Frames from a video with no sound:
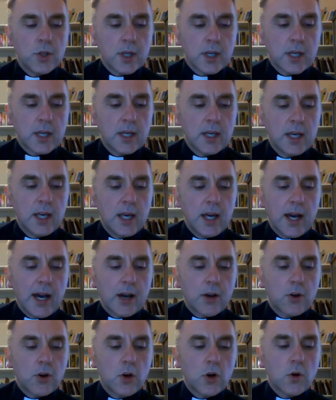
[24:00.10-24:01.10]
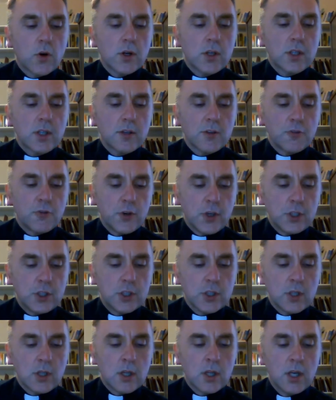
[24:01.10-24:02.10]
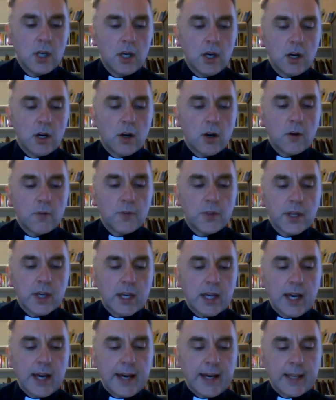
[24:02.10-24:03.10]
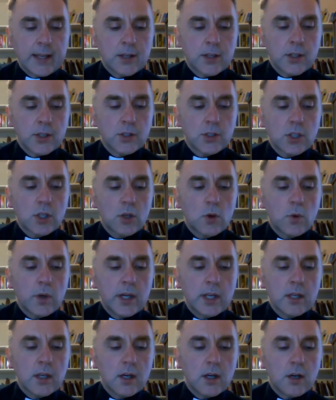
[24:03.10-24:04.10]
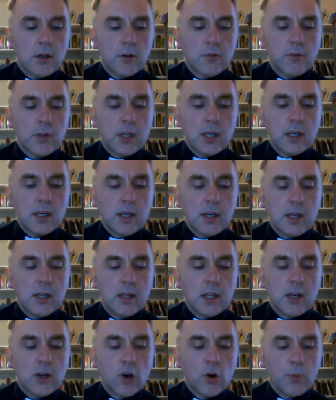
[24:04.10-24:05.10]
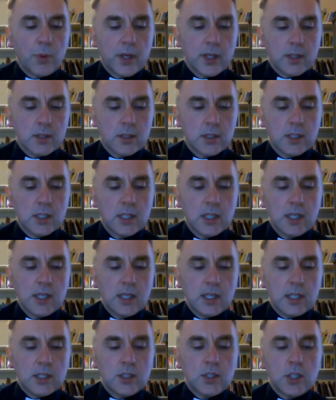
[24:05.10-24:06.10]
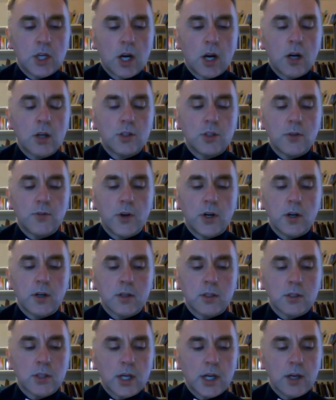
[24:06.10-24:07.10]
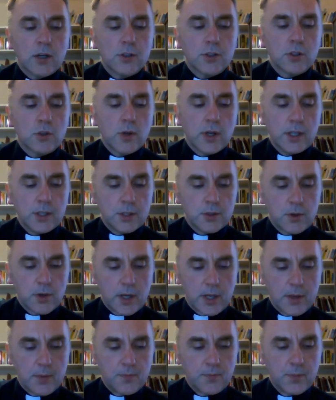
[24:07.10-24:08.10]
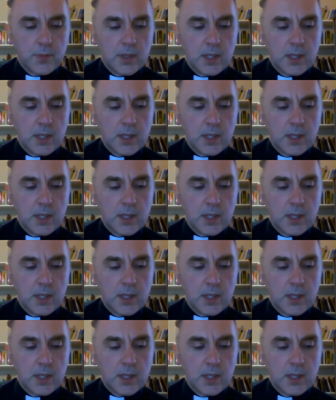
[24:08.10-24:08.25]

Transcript: eunuch, a court official of the Candace, queen of the Ethiopians, in charge of her entire treasury.